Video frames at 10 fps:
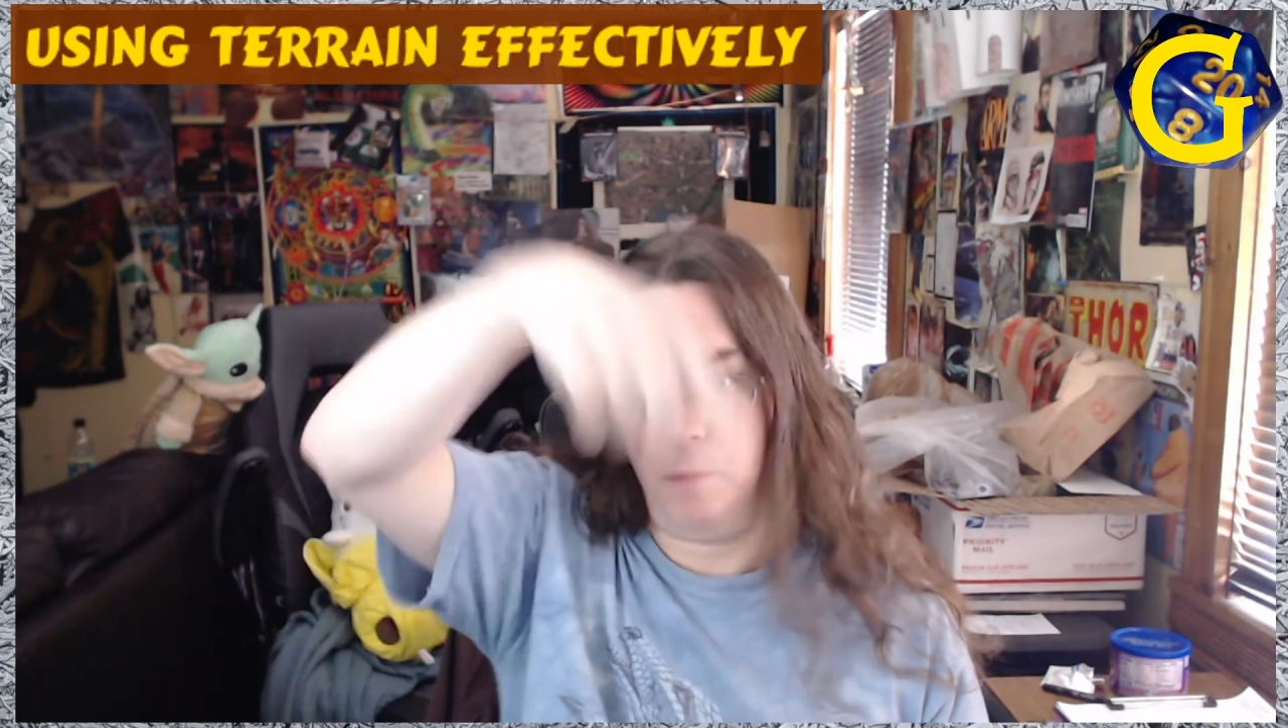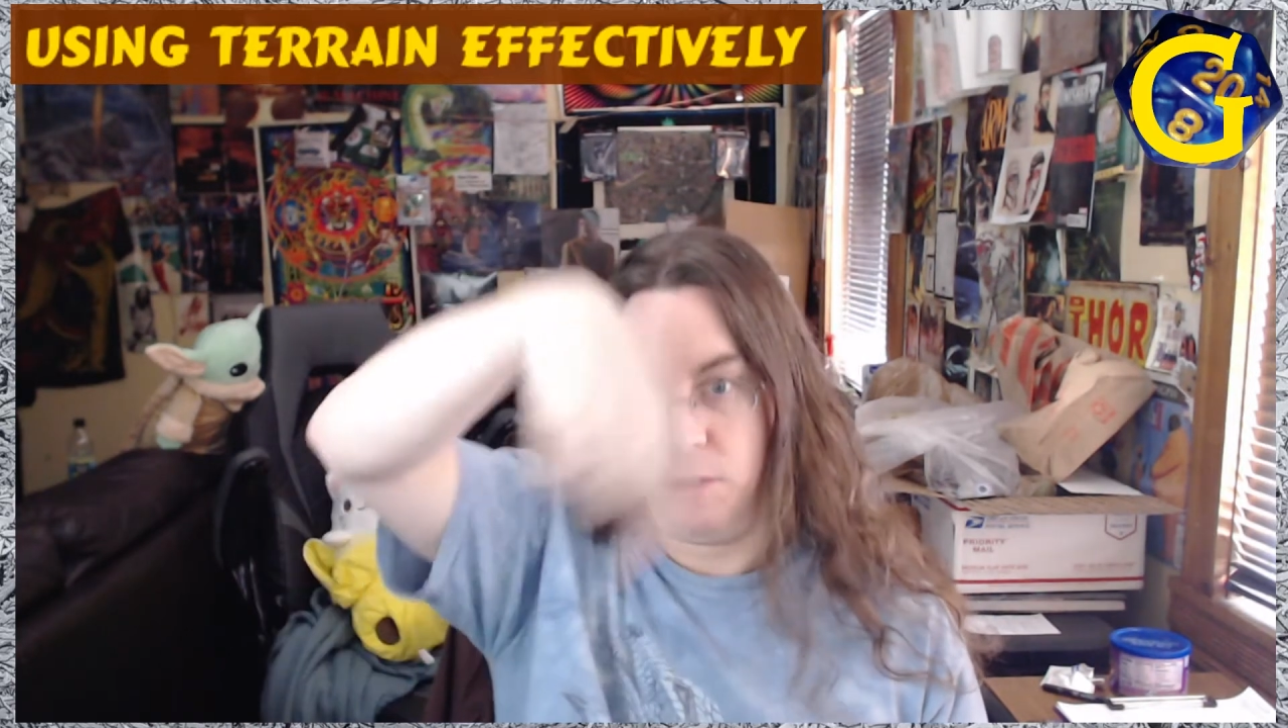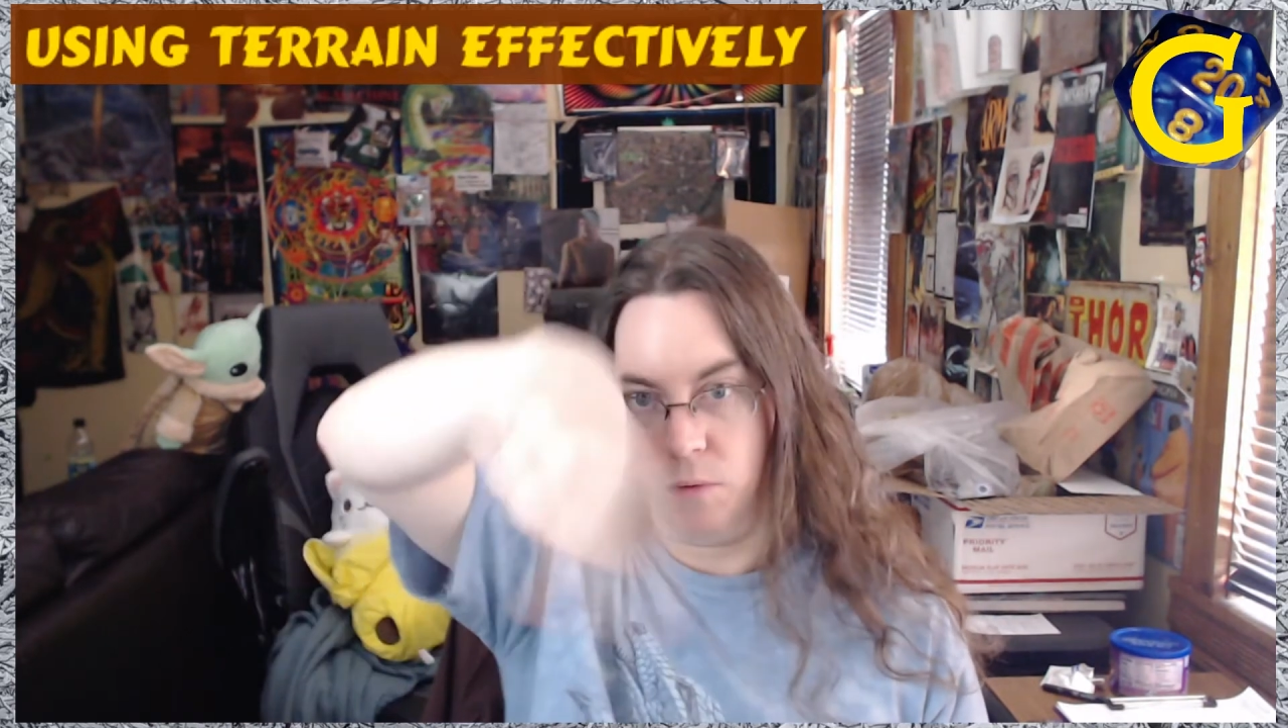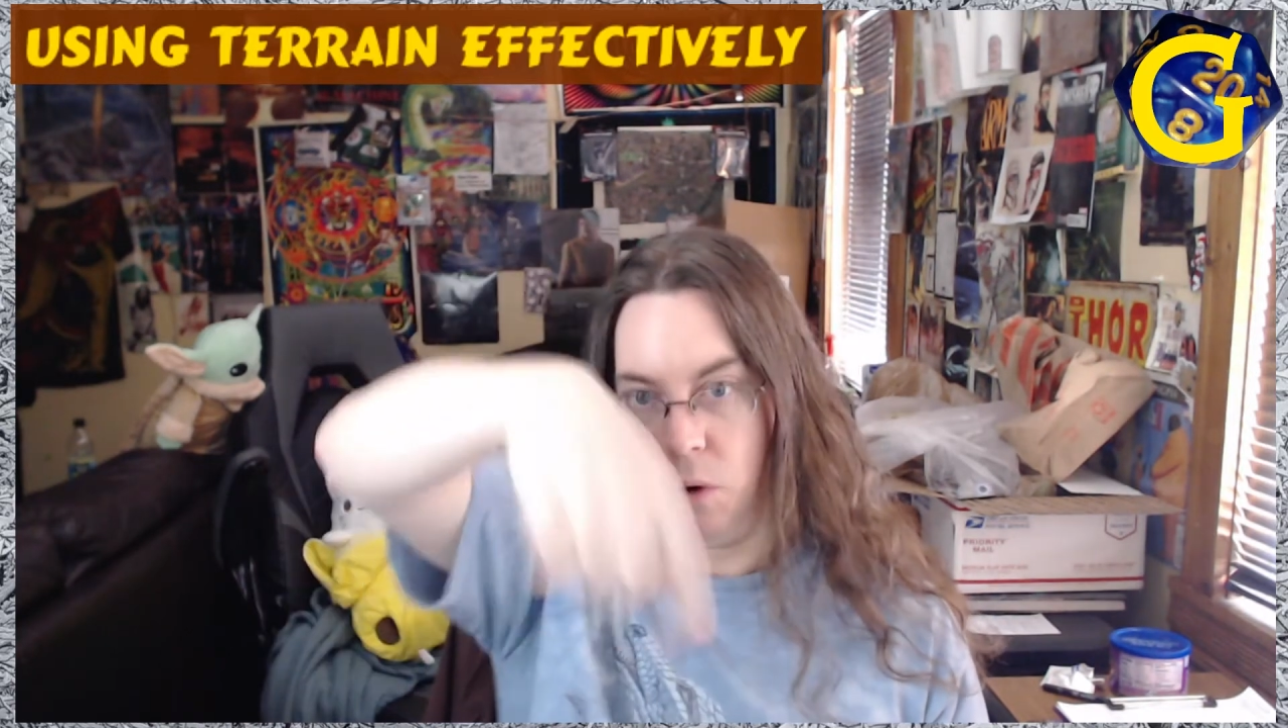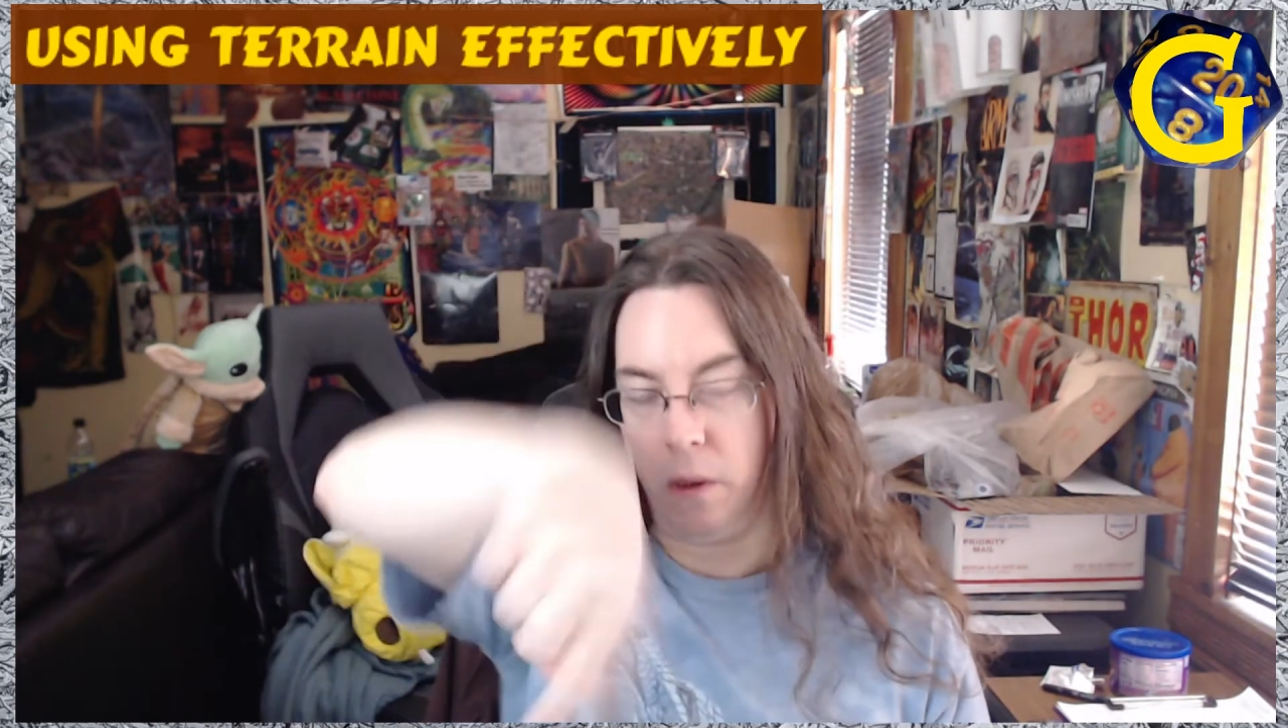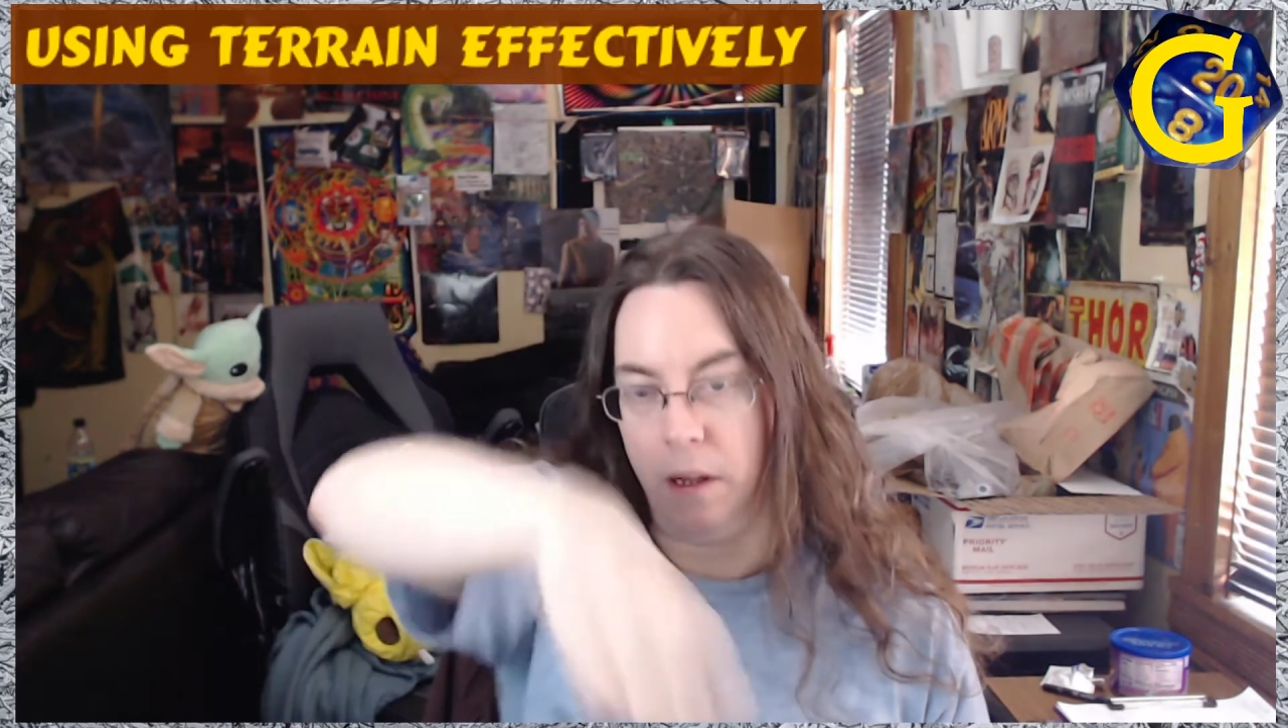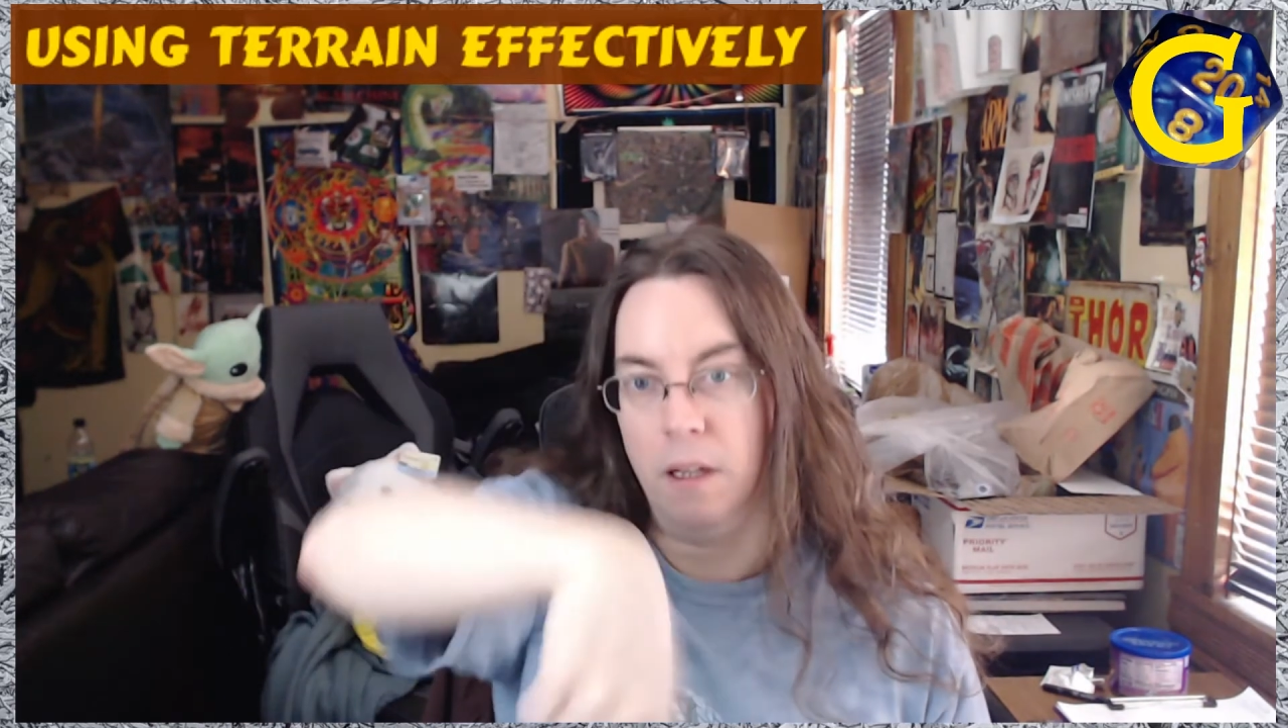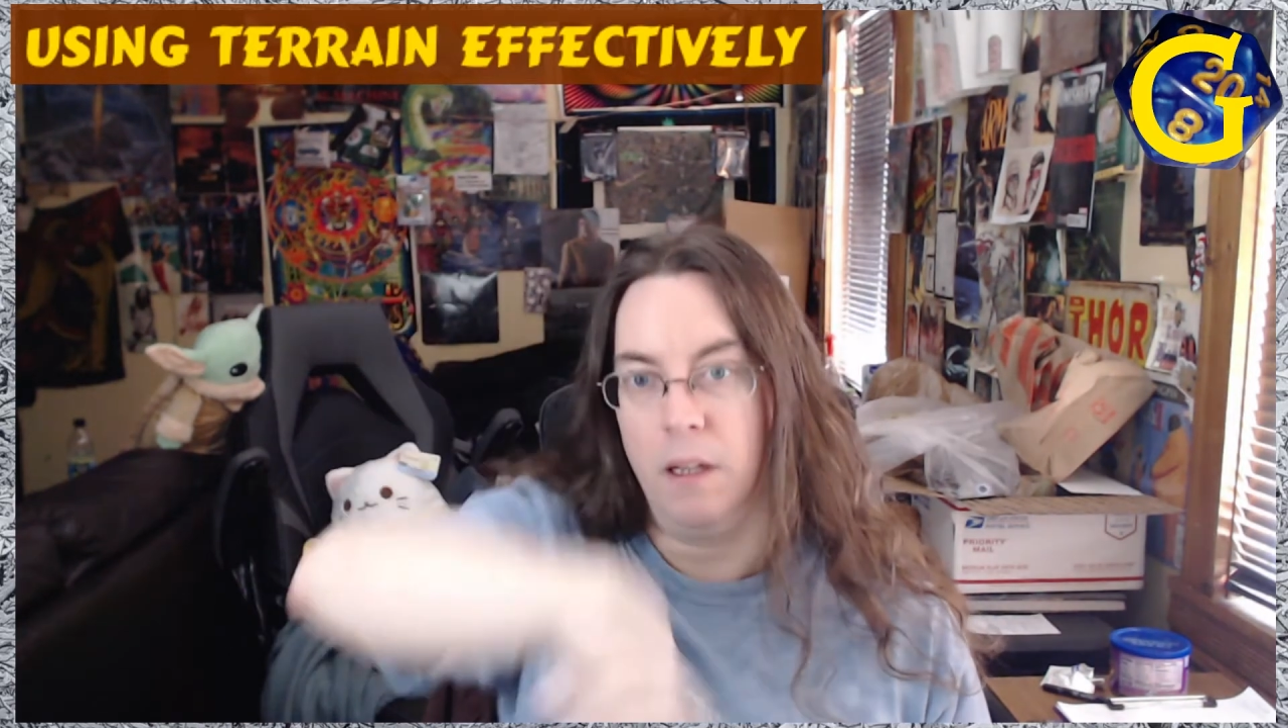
and they're rolling.